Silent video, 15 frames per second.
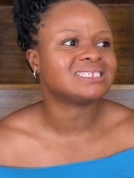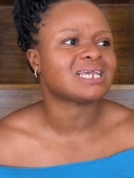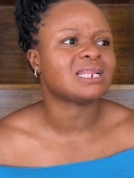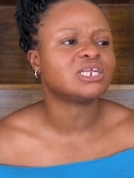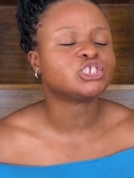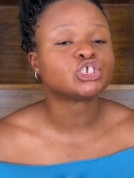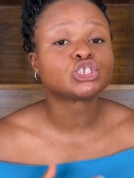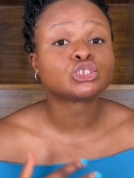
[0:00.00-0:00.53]
and
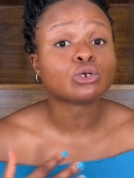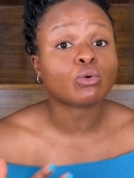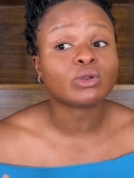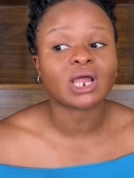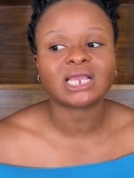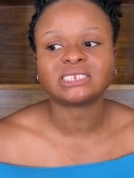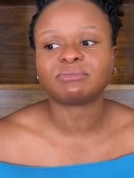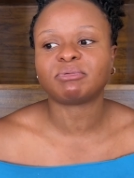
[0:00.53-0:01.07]
it's just so
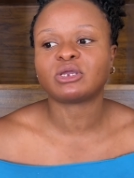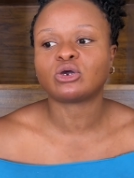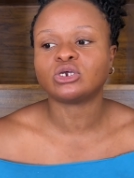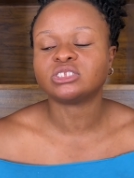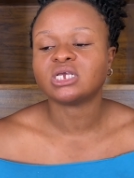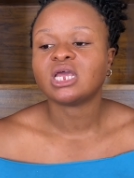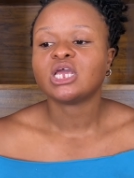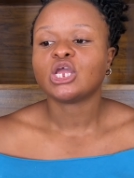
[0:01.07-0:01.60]
nice because
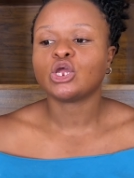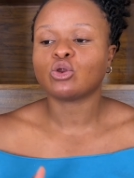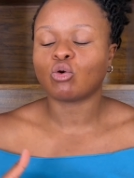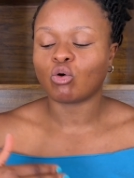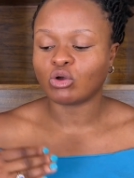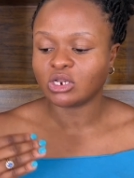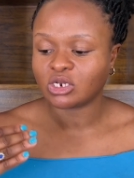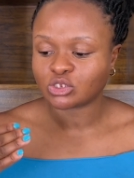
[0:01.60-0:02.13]
it
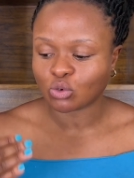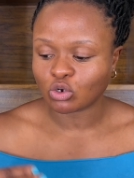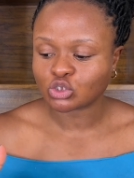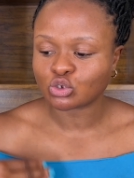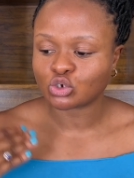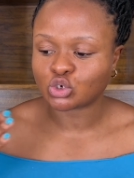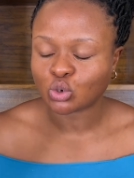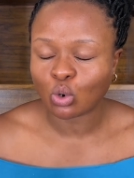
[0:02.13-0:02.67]
is also
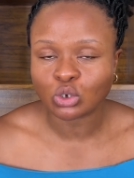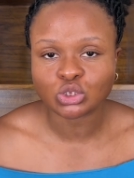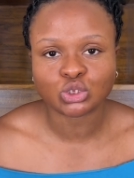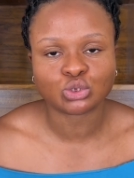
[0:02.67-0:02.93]
taught